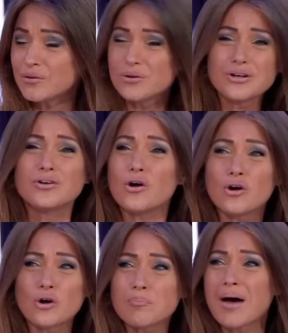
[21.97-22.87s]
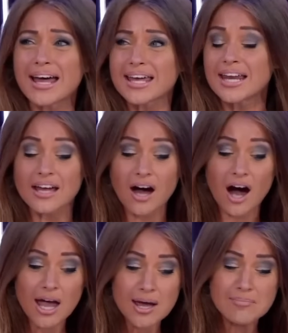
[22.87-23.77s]
I don't want to not look back in anger.
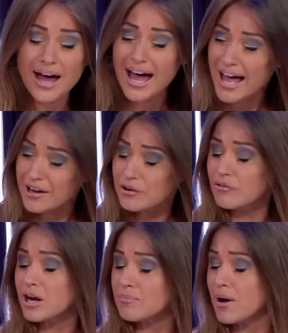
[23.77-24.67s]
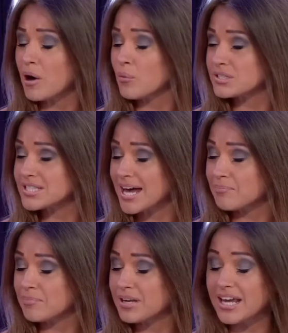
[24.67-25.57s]
I am angry about what's
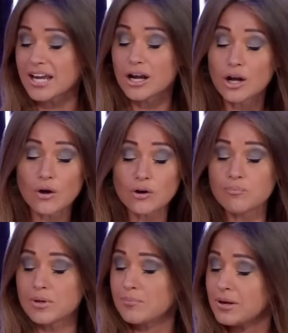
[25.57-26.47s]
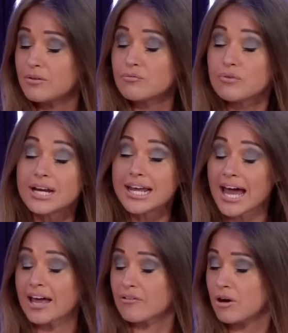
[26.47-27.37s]
happening, and a lot of people are really
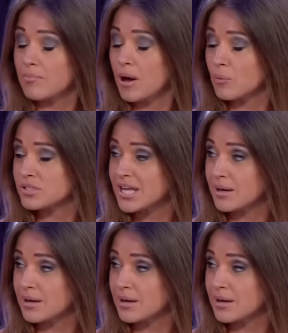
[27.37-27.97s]
angry about what's